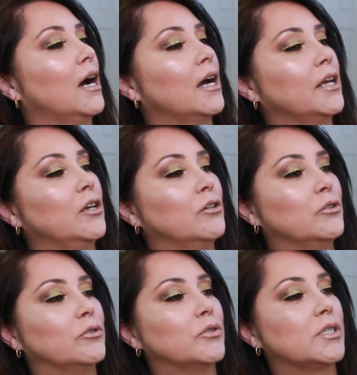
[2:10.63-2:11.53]
I
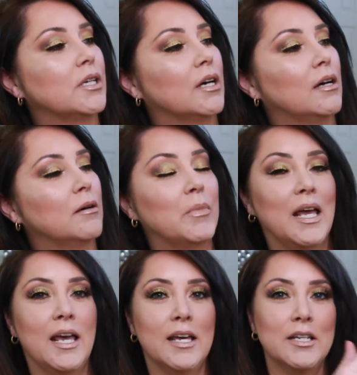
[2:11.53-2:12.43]
used
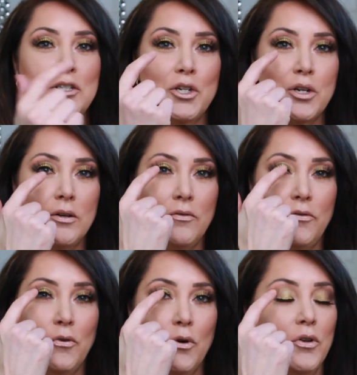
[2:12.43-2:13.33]
Edge
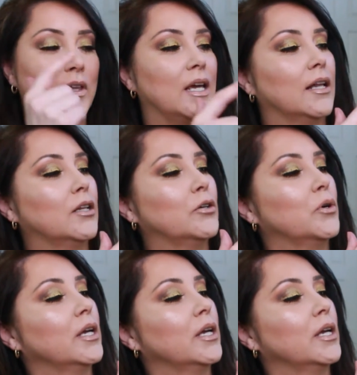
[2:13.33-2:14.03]
for the yellow,